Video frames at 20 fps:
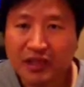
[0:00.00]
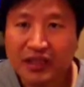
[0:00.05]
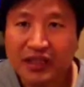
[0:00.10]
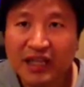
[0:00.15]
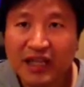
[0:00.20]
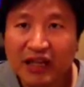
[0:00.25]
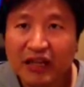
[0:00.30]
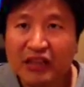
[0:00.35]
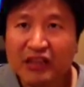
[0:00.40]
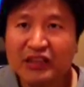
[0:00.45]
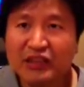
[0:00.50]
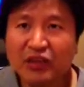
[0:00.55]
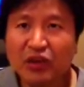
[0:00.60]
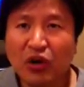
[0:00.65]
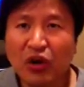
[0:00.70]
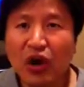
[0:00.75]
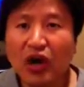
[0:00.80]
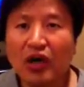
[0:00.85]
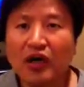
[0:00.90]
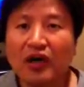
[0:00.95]
Now let's
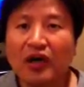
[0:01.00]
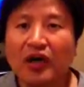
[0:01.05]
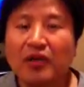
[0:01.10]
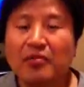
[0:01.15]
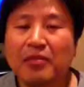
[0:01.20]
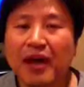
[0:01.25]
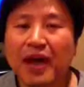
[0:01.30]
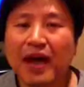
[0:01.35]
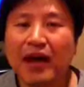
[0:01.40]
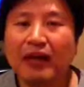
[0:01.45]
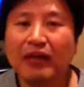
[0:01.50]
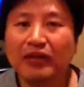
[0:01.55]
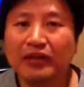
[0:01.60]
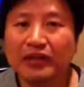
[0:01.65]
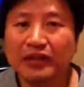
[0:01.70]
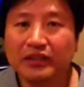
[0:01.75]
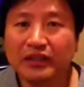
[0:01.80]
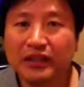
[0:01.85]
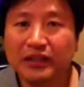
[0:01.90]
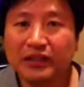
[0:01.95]
talk about
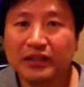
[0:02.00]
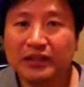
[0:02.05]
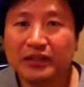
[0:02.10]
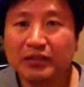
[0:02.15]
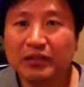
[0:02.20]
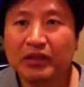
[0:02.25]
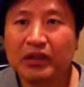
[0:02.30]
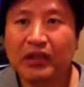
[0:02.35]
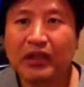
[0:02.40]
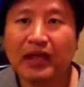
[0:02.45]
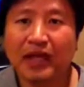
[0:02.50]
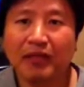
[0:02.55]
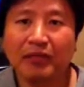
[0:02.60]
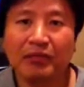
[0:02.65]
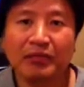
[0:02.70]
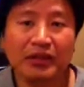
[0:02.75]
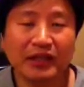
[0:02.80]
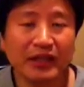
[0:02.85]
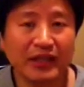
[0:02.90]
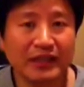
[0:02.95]
some of the
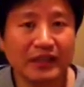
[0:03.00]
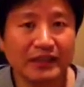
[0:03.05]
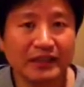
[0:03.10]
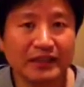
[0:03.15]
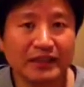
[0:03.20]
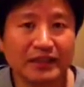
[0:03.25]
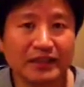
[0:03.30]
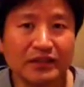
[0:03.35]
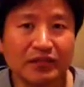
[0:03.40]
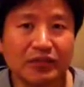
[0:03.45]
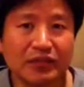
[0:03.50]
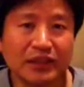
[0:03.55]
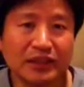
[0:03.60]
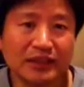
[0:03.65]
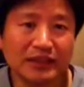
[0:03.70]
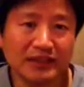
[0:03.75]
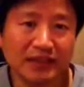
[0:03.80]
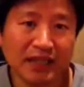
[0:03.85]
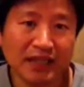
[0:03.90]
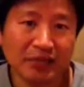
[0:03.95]
complications with
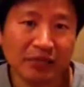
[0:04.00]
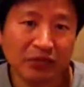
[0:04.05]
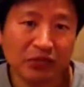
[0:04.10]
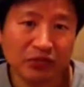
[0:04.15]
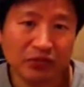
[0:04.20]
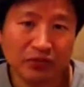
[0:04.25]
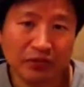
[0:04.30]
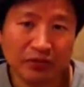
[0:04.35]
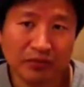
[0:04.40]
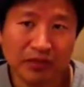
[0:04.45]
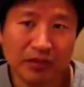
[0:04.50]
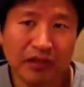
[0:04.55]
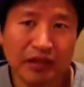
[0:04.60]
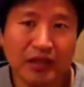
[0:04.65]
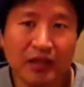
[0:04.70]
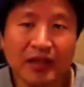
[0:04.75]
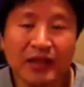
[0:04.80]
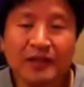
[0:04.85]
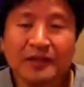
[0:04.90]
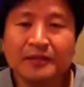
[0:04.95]
this type of treatment.
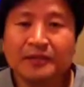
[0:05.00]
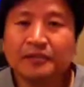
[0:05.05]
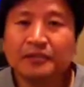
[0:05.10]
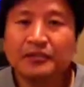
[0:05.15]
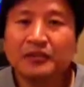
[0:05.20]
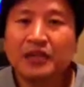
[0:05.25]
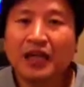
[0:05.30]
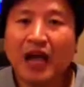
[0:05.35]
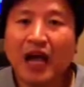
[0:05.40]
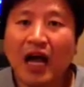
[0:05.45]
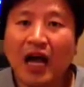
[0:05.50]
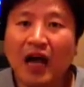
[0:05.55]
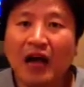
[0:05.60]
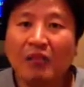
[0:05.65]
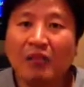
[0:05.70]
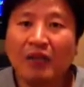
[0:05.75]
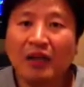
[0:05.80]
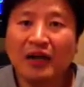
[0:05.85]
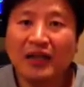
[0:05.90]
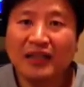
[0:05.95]

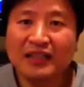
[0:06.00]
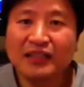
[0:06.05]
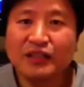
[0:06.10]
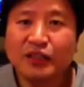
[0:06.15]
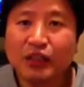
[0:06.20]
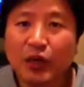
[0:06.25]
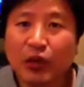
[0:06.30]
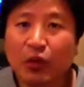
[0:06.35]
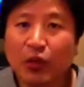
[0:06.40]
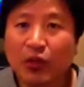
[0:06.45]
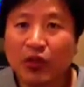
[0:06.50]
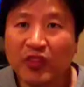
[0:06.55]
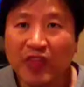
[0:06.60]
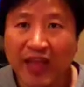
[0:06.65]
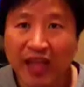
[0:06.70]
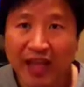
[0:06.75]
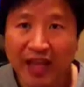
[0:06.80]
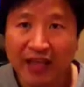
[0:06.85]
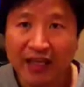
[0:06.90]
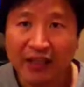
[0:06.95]
As you know, with
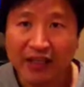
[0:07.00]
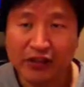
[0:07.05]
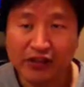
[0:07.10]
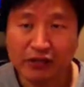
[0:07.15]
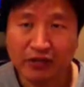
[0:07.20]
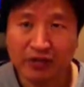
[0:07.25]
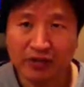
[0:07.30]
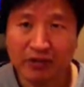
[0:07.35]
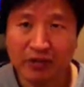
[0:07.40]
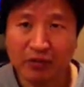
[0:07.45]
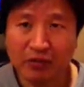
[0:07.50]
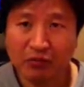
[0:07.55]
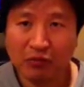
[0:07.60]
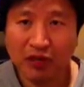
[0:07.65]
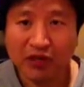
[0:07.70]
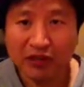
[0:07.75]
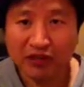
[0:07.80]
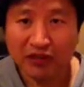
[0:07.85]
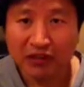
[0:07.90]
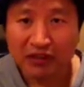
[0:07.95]
any treatment,
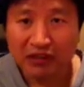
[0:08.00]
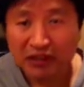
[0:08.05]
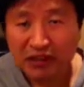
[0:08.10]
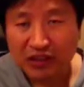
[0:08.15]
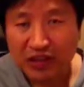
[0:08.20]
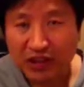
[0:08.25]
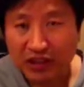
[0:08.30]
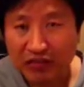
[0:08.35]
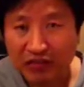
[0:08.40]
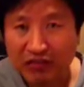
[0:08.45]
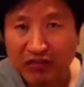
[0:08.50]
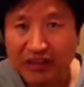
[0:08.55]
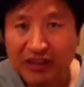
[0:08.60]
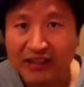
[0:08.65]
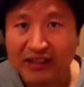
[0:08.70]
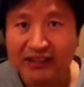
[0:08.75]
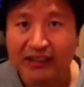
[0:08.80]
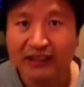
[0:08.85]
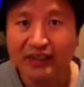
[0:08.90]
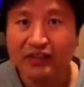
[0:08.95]
whether it's
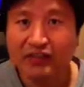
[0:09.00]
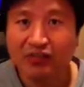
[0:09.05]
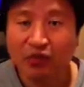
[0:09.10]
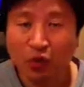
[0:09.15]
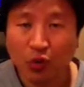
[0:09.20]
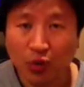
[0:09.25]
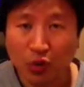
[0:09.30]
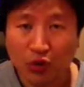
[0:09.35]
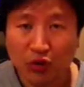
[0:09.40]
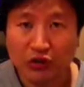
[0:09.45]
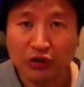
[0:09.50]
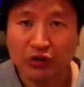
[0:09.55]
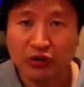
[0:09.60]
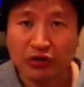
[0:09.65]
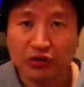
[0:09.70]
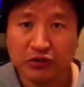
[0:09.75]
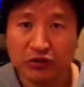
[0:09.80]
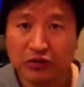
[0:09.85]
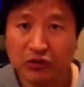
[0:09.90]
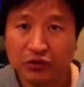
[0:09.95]
non-invasive or
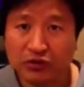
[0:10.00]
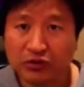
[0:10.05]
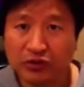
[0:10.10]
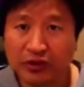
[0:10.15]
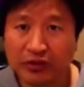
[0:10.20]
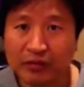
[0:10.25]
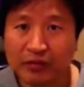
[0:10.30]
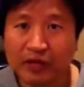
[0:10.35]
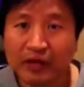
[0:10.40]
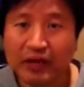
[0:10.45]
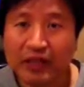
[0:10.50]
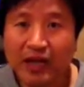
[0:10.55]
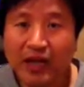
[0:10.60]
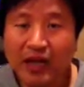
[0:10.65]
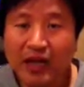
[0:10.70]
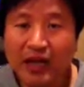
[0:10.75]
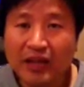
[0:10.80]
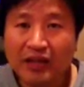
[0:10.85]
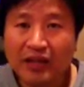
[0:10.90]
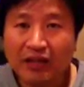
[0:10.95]
surgical treatment,
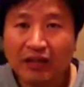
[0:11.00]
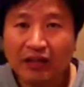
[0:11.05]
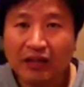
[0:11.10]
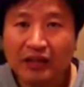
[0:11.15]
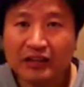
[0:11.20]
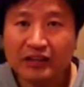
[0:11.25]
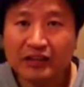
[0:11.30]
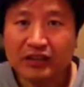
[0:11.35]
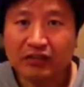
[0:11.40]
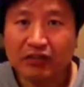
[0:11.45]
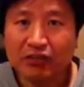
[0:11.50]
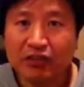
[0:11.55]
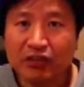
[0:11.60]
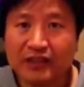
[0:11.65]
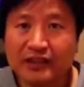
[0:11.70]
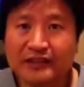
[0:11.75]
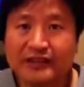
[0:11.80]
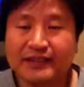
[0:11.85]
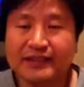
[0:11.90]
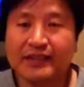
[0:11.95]
there are some
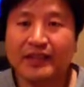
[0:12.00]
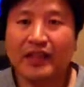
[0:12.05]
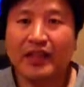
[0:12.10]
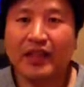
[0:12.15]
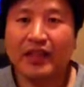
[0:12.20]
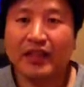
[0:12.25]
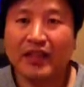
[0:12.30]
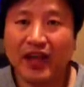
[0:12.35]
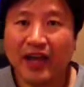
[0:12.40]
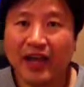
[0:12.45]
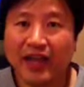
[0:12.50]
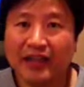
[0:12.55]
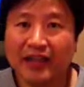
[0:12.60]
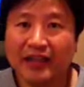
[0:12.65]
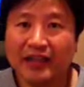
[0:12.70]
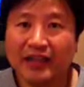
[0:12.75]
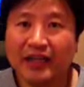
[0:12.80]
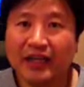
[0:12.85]
risks that